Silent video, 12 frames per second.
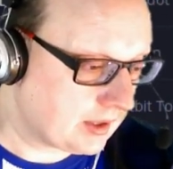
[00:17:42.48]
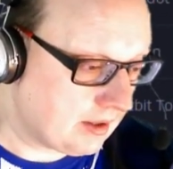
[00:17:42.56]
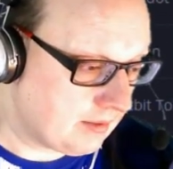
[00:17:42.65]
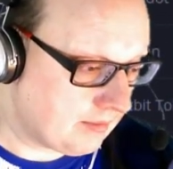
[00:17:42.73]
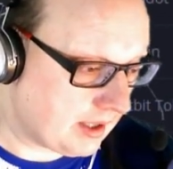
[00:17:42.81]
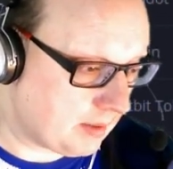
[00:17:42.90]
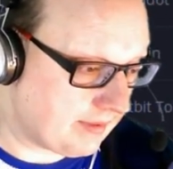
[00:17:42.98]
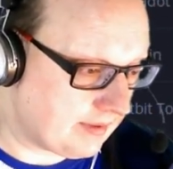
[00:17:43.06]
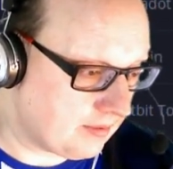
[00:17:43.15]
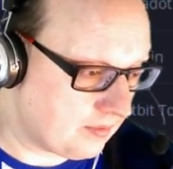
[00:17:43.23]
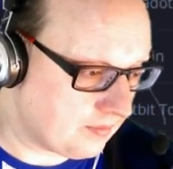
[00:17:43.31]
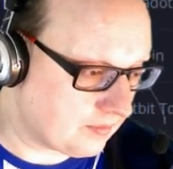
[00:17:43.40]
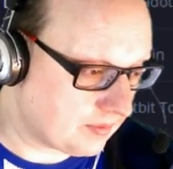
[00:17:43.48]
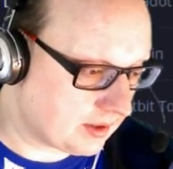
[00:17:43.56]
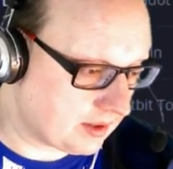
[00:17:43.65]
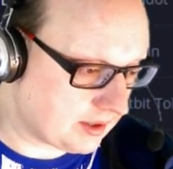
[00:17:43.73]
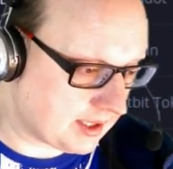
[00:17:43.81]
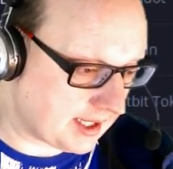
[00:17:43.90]
However,
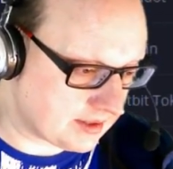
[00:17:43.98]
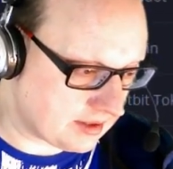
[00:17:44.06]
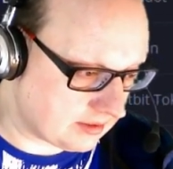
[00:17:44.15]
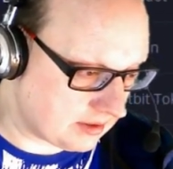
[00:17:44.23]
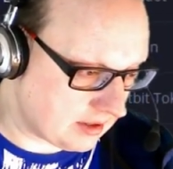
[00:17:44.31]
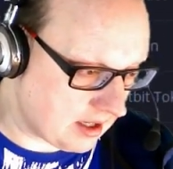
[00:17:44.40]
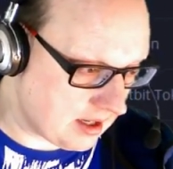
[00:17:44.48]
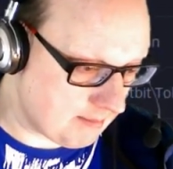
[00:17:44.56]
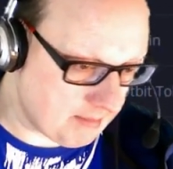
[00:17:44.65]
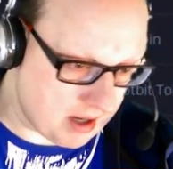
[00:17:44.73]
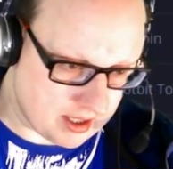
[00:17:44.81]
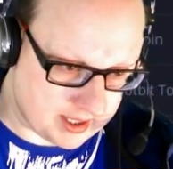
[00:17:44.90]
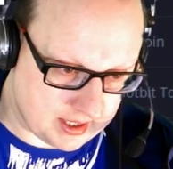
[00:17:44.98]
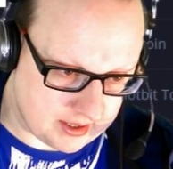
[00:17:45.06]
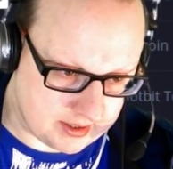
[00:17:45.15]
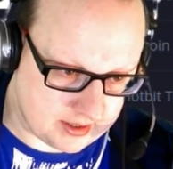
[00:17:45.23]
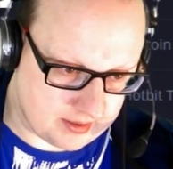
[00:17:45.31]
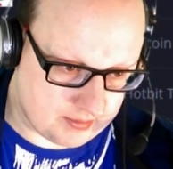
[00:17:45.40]
clicked on markets.